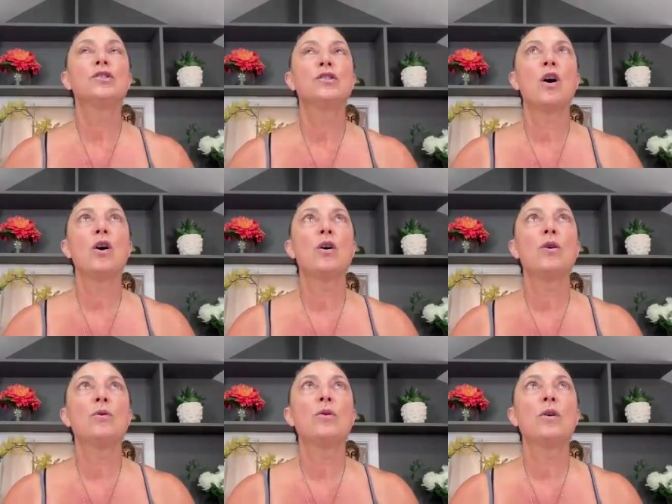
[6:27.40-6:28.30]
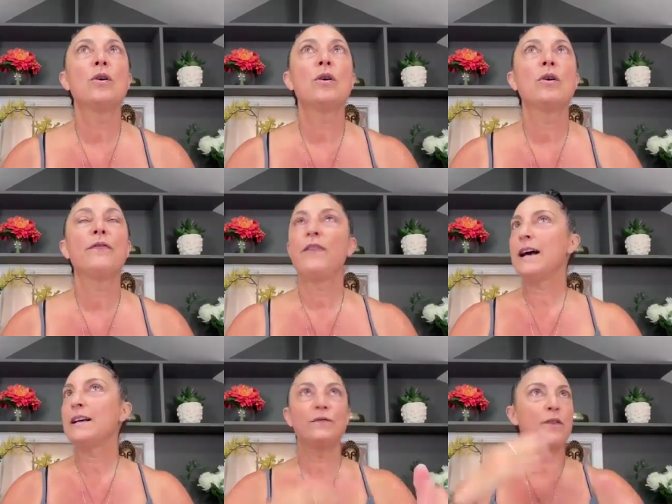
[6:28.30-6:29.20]
So
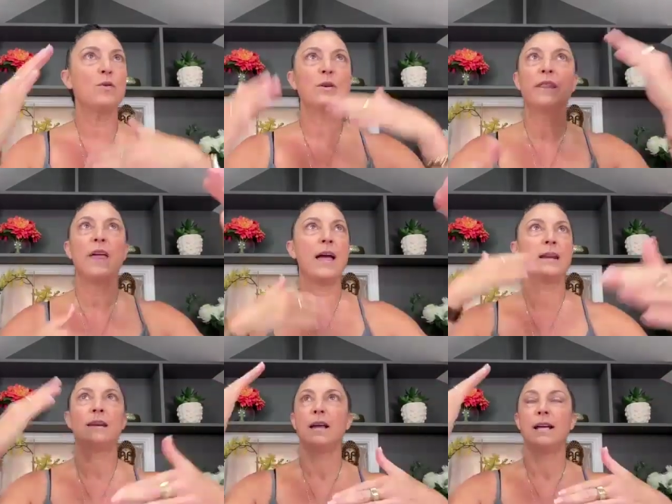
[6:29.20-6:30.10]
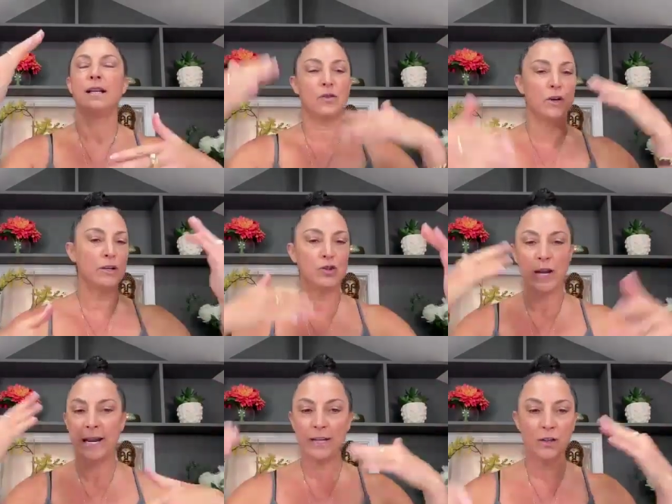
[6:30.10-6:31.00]
fast forward, then it started
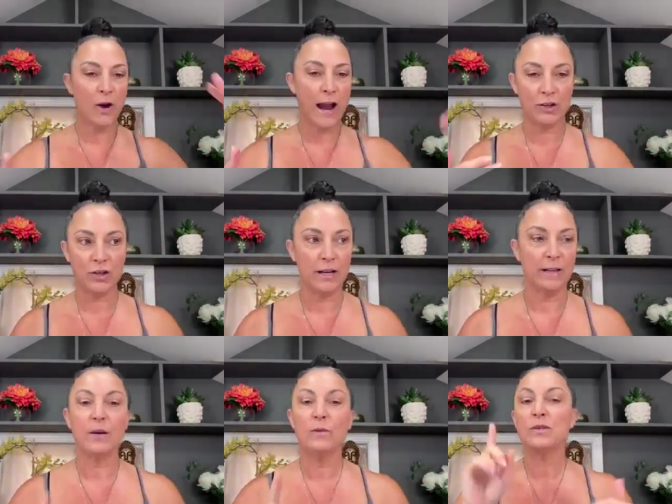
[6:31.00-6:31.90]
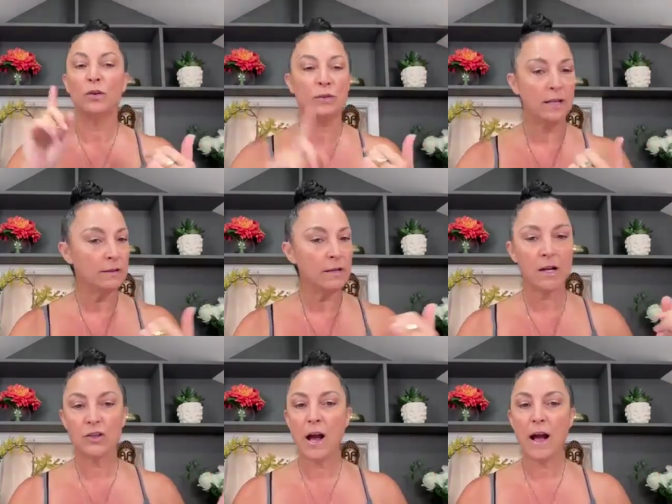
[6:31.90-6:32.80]
taking traction. There was no
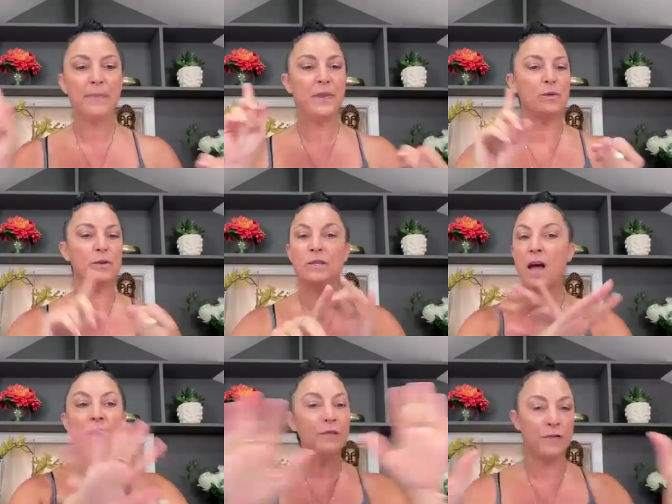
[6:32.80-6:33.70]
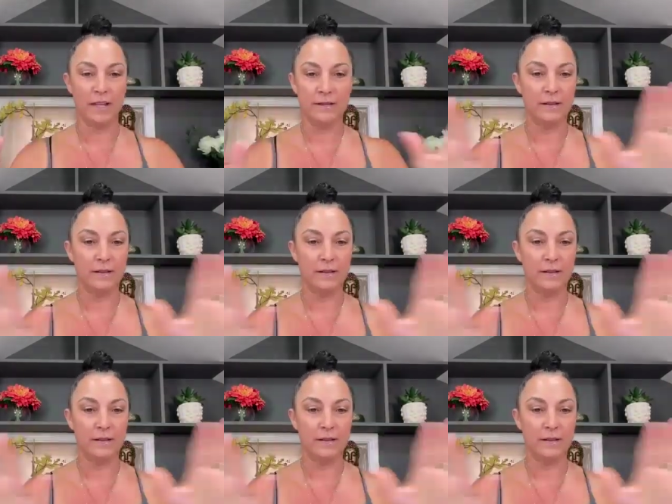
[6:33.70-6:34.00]
TikTok shop. There was none of